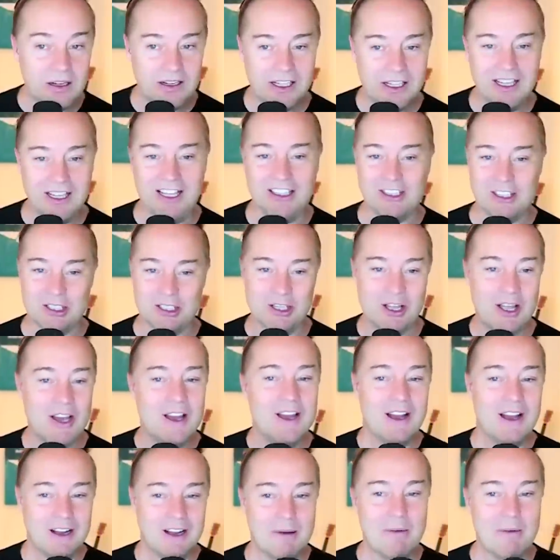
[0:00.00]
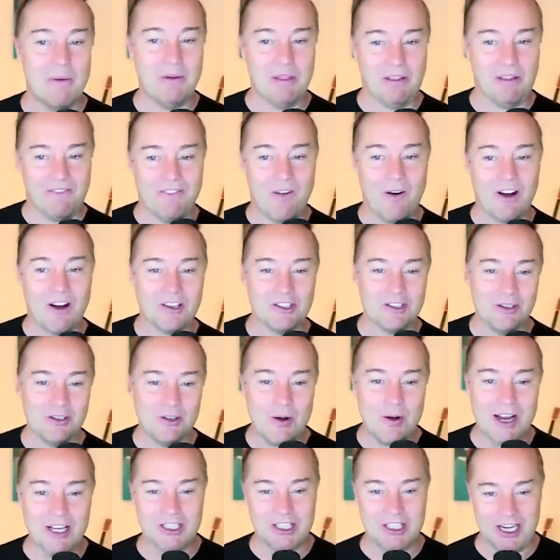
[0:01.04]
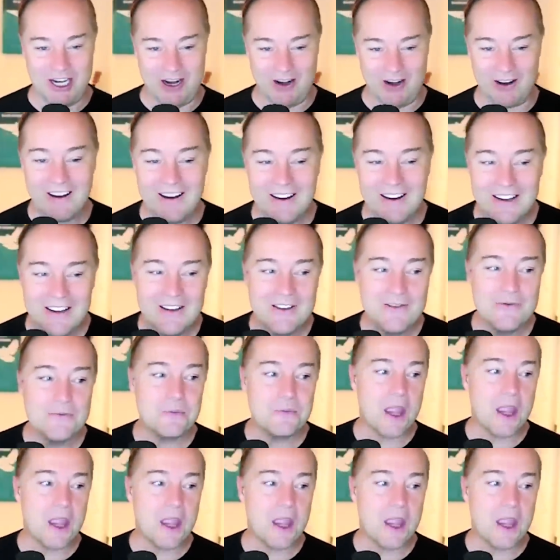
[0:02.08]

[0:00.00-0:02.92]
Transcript: let's just come up with a farcical question here. The